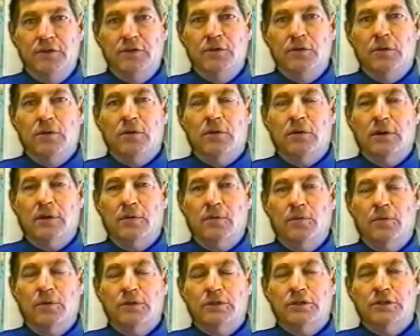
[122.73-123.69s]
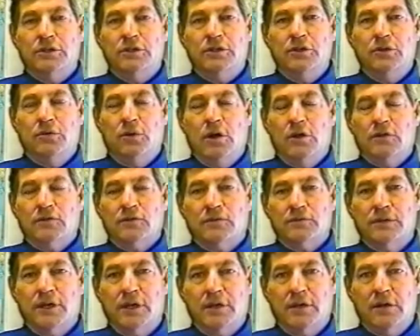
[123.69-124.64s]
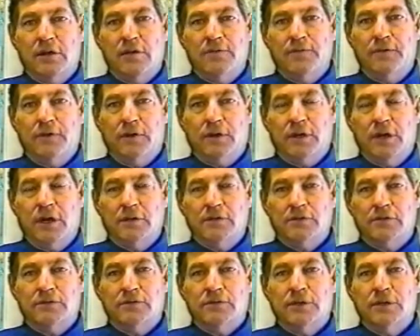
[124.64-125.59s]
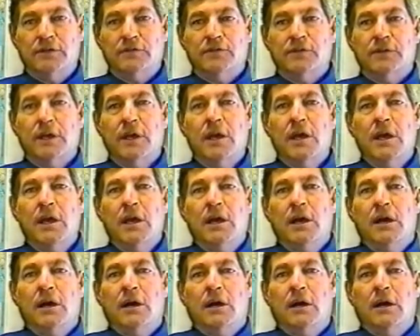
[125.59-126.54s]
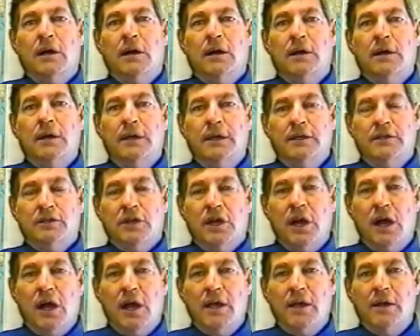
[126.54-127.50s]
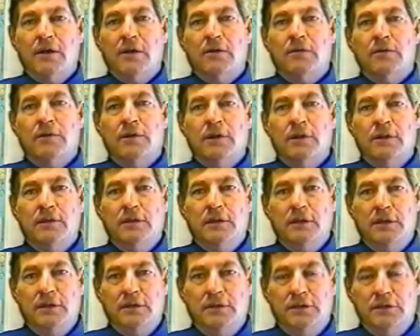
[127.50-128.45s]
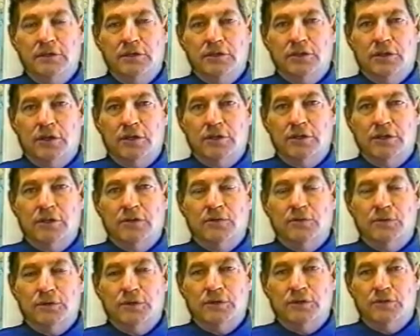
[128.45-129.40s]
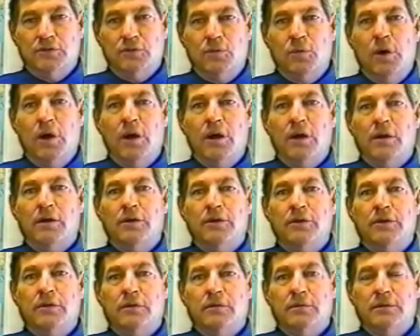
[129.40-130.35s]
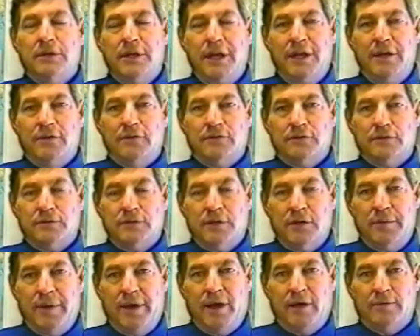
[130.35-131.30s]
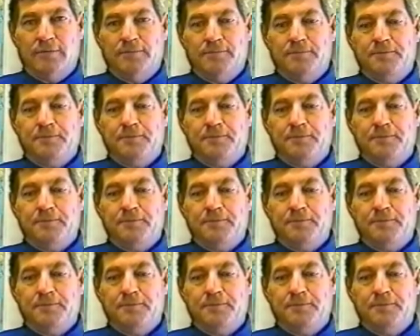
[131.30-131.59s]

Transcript: the ore in, which you also take off your concentrates, is higher than the discharge end, which is where your tails come out.